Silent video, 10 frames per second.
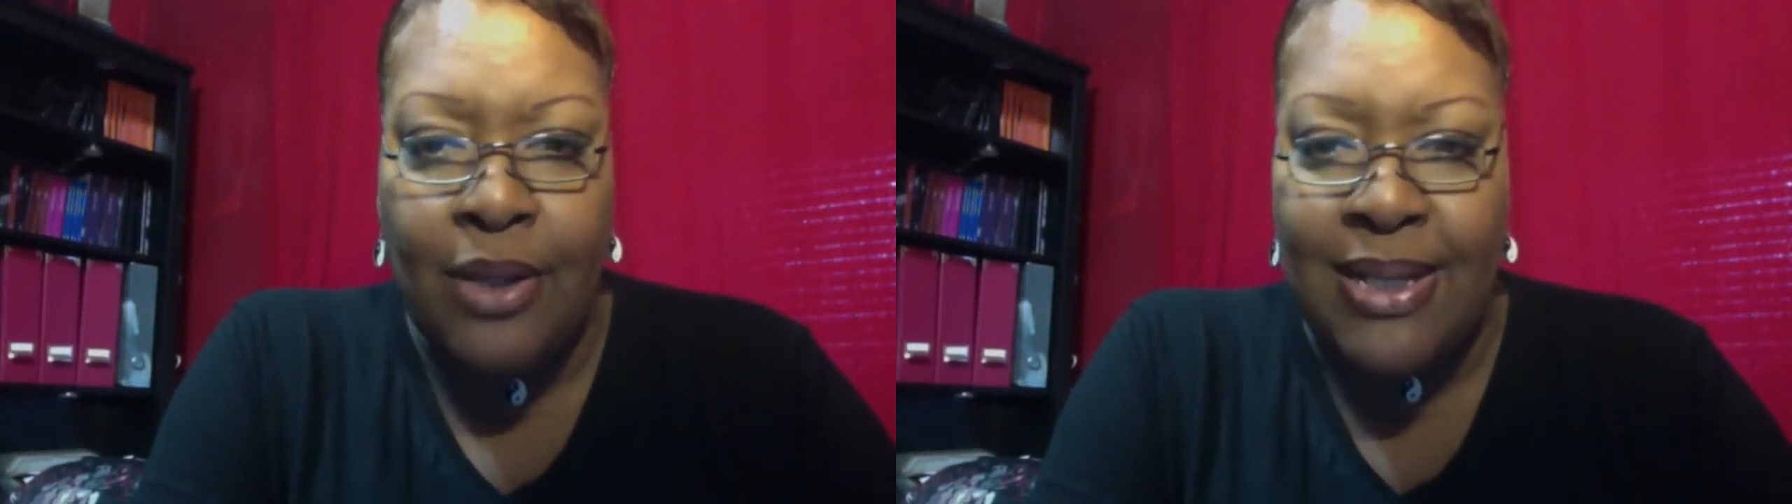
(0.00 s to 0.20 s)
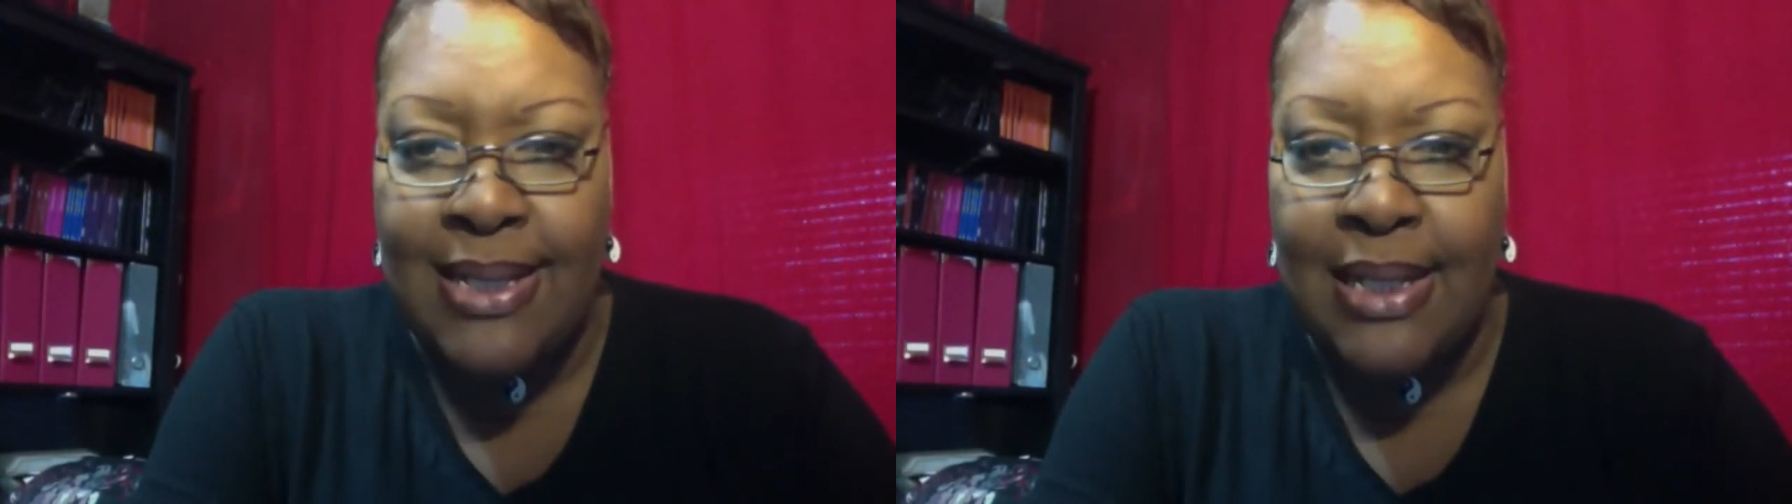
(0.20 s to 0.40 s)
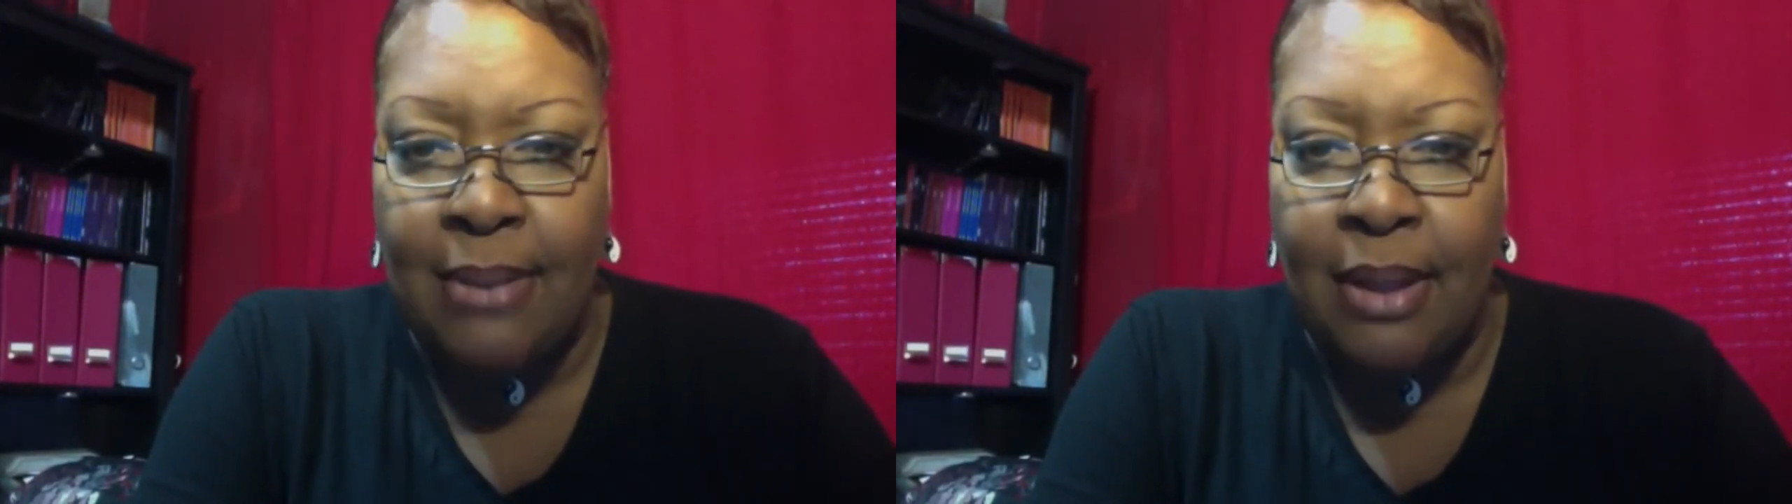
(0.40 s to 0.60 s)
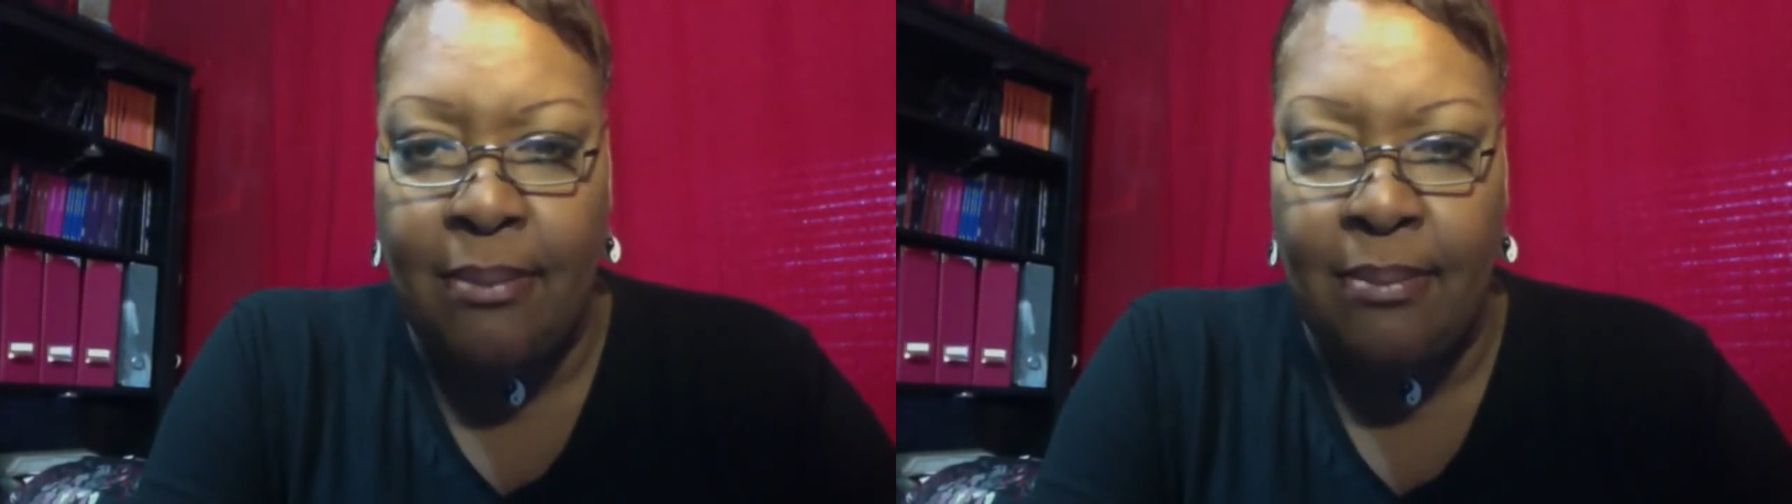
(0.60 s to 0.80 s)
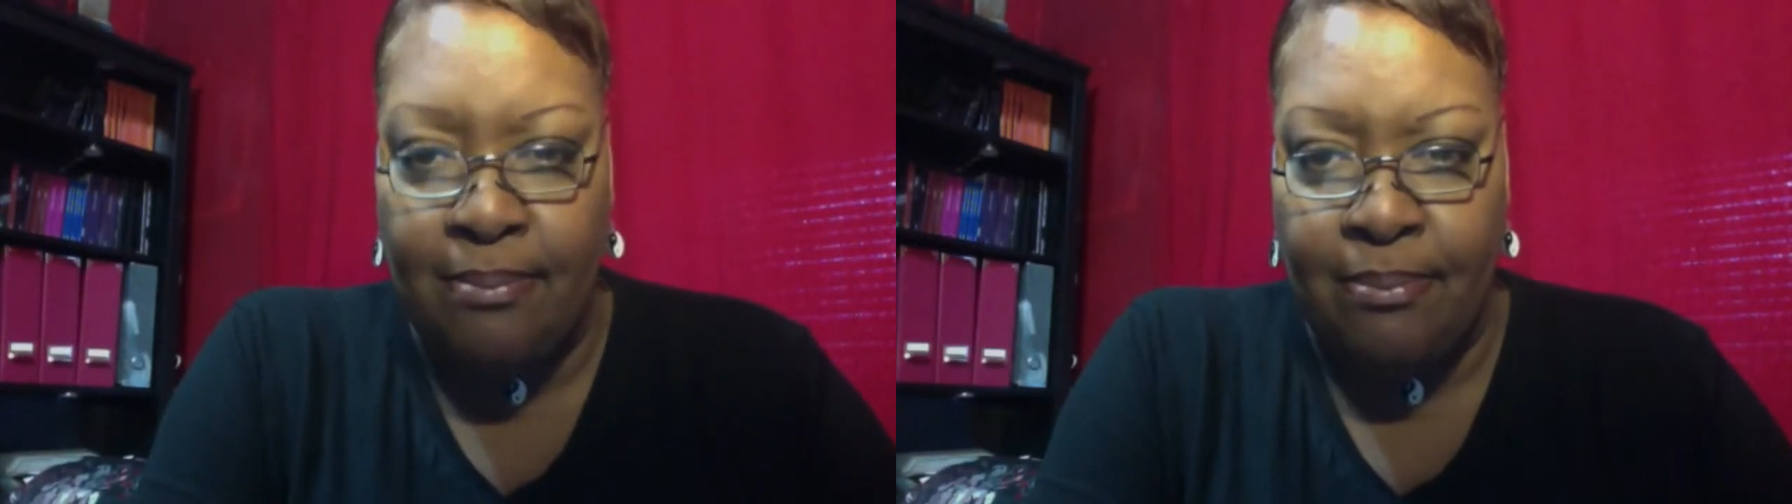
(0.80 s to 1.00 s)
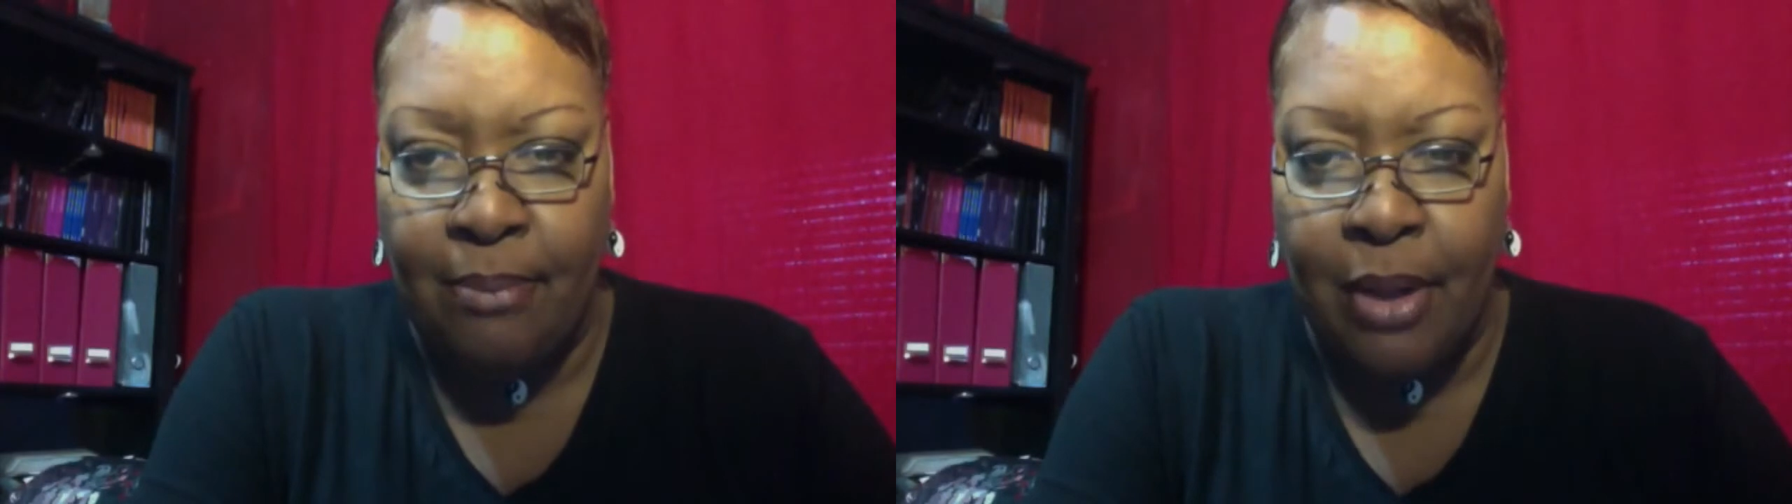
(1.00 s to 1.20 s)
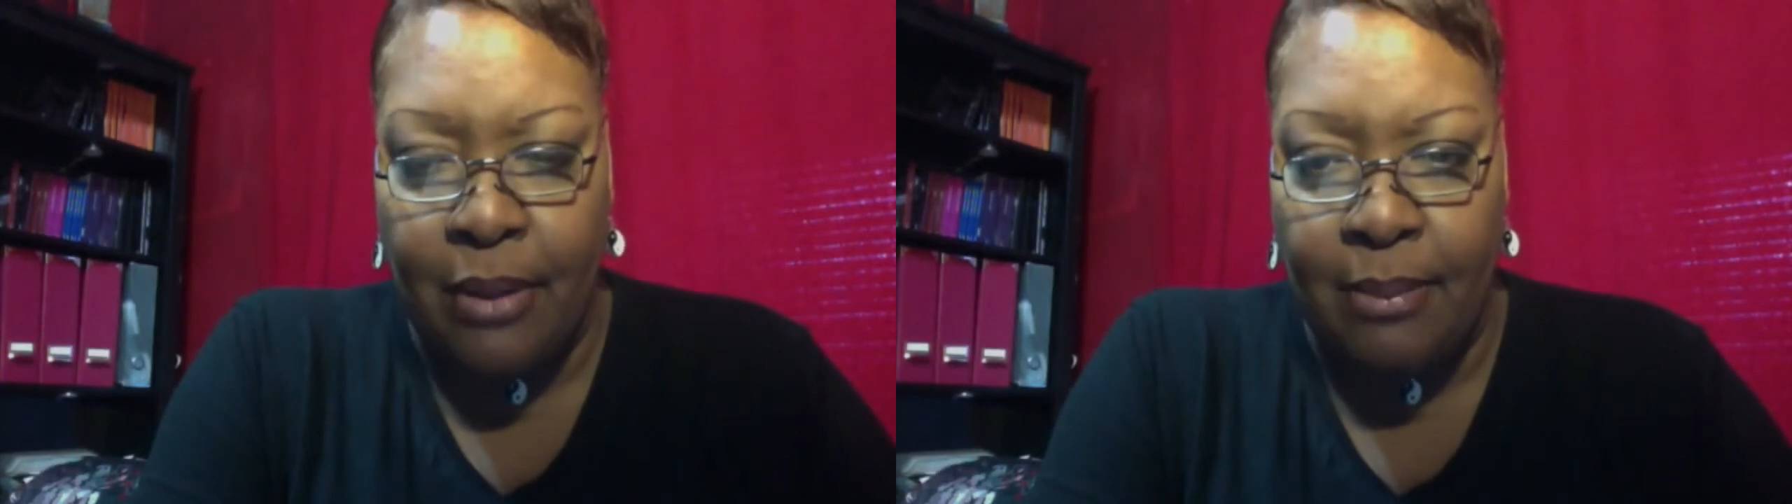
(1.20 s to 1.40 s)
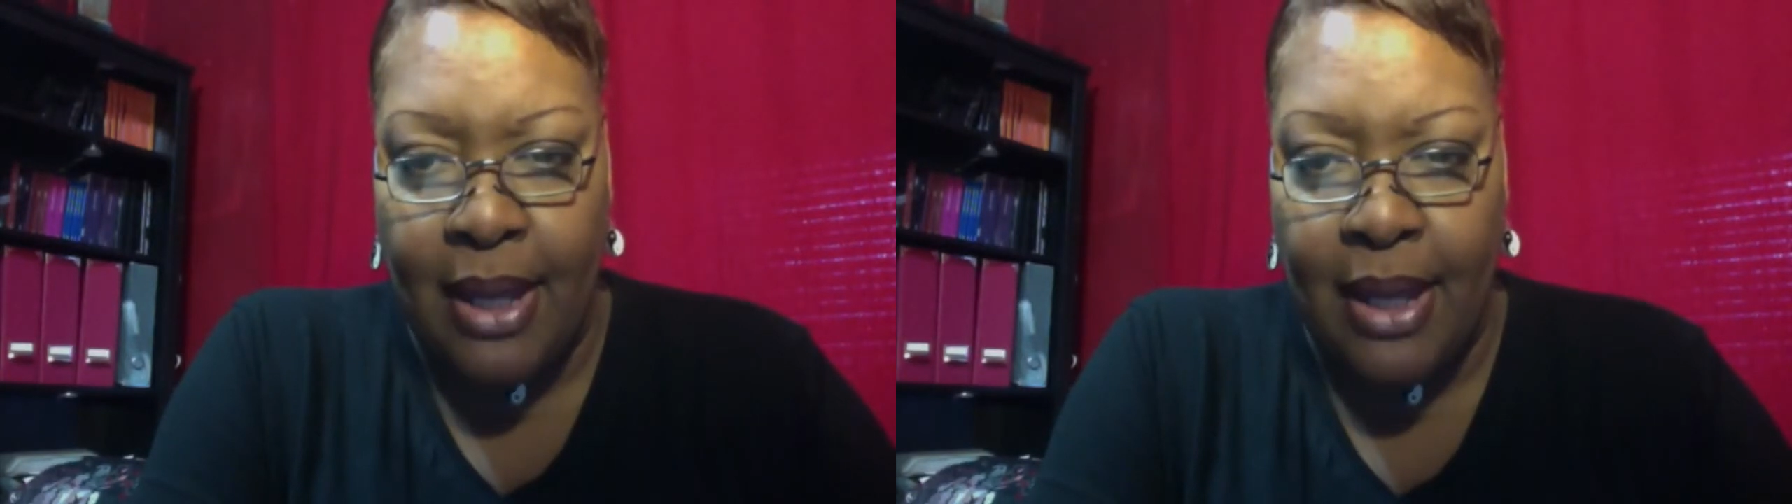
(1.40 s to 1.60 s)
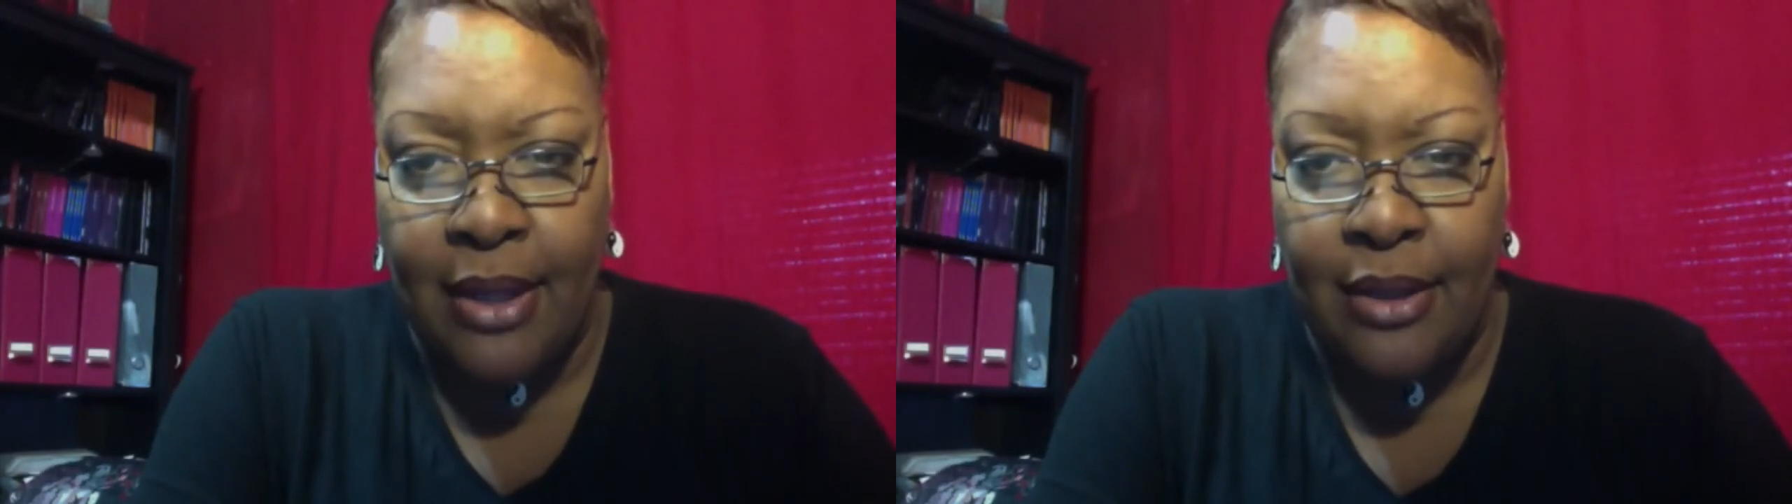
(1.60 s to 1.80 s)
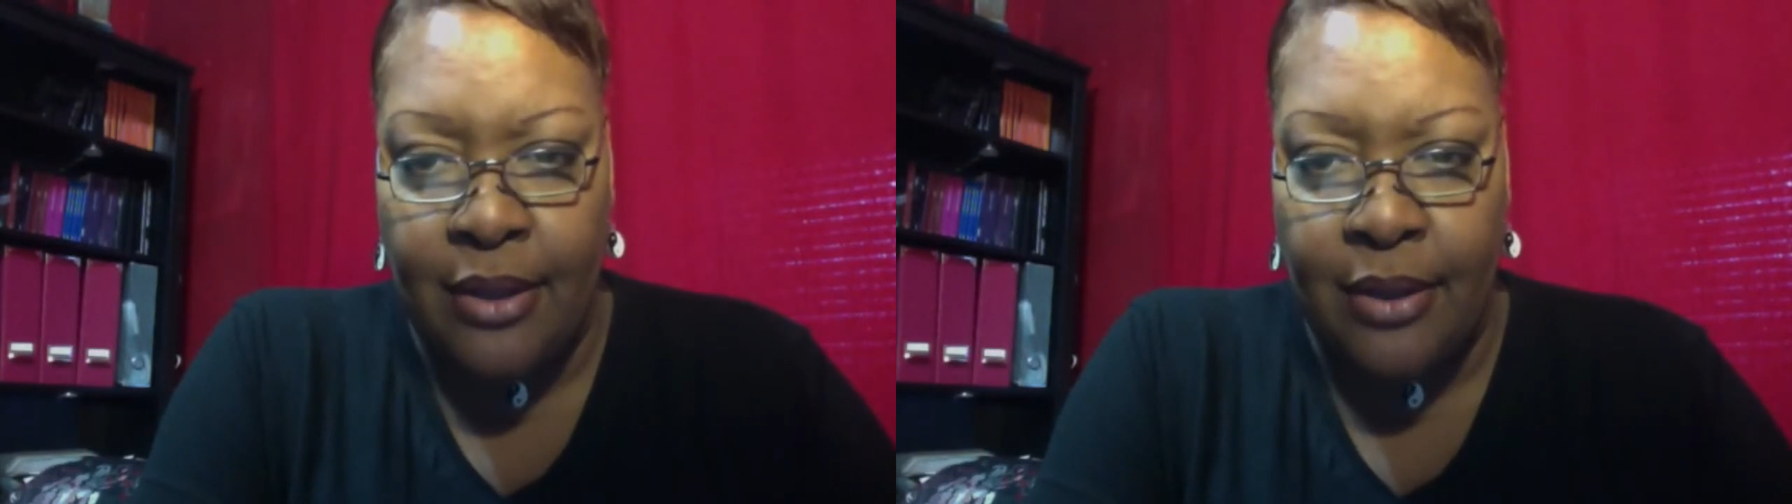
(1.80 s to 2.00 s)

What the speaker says: and cement bunk bed.